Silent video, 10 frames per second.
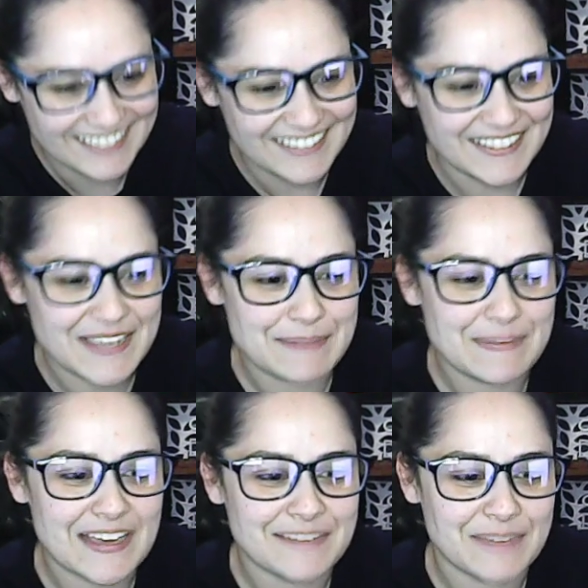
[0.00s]
Yeah,
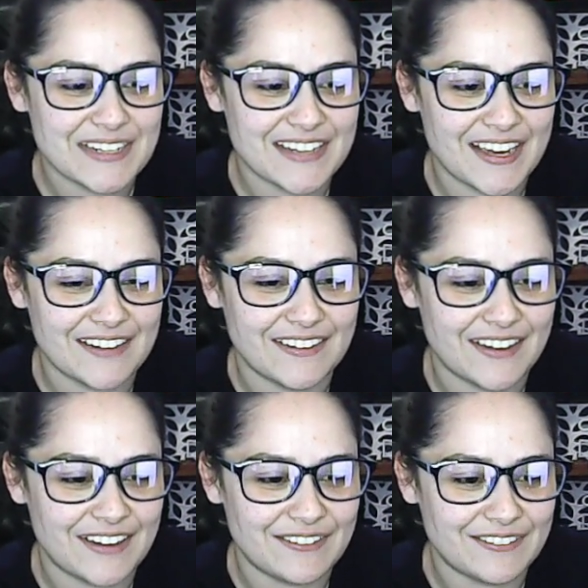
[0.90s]
my dad
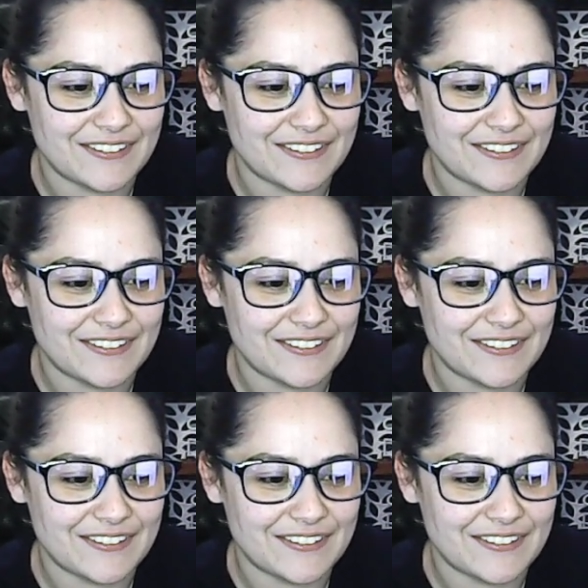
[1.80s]
got